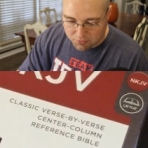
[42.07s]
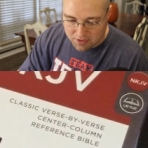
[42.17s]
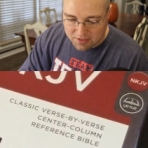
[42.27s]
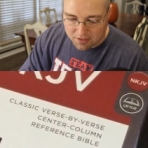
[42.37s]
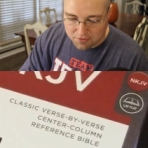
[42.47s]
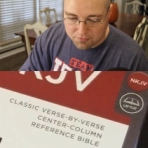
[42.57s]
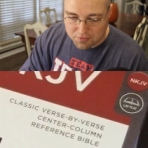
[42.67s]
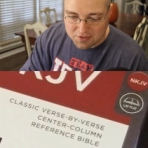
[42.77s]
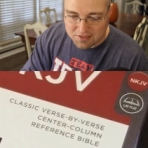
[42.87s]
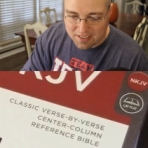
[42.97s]
retails
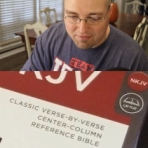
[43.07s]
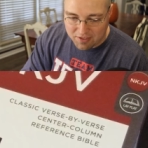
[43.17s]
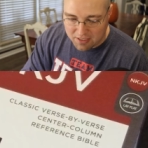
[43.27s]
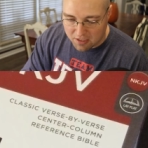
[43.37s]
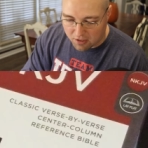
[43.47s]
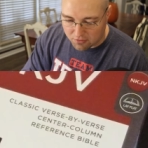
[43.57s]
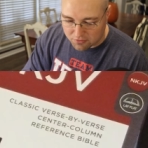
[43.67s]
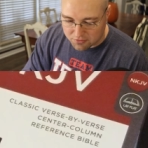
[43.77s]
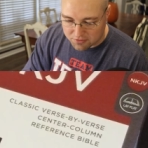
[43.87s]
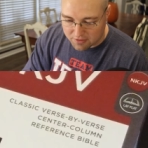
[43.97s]
for
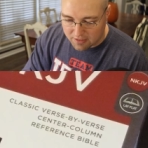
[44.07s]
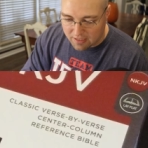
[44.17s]
$70.